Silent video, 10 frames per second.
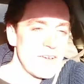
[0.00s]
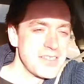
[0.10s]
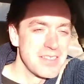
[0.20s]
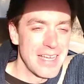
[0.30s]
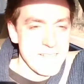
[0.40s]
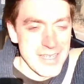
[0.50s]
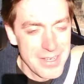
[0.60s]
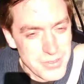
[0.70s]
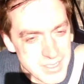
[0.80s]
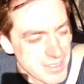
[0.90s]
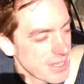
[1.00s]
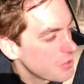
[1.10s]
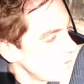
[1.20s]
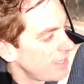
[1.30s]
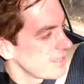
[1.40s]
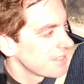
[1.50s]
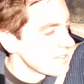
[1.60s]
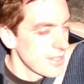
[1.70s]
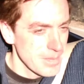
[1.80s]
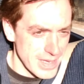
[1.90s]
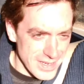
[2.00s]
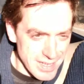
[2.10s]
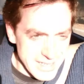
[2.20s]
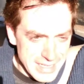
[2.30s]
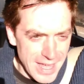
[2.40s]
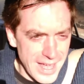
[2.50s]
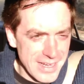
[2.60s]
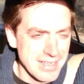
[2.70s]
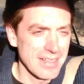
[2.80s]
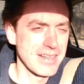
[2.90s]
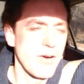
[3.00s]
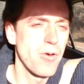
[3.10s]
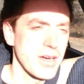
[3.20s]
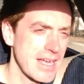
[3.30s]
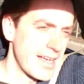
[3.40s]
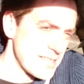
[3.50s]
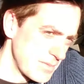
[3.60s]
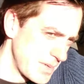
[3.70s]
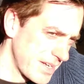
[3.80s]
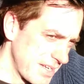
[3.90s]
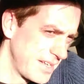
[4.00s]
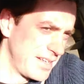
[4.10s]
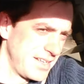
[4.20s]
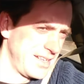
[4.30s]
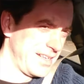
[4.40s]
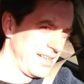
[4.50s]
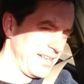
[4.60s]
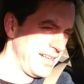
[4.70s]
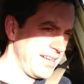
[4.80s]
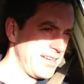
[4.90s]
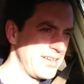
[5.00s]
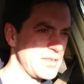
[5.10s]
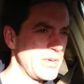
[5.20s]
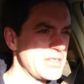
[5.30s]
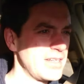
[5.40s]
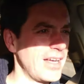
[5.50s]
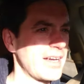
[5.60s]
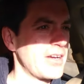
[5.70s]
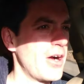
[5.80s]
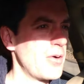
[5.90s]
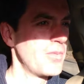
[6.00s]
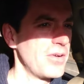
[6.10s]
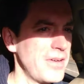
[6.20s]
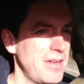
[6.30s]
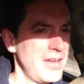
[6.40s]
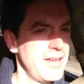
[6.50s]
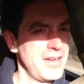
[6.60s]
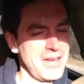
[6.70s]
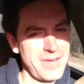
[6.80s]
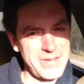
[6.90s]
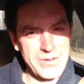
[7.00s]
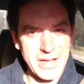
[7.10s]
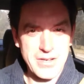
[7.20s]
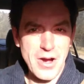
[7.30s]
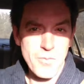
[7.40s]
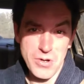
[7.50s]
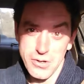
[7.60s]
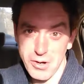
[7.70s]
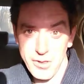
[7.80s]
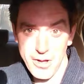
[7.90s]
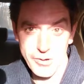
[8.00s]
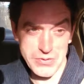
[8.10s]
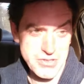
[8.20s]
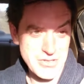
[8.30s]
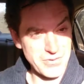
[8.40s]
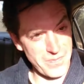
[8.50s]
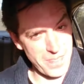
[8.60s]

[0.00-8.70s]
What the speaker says: isn't tantric sexuality, it's all about, not orgasming? You're supposed to, come real close.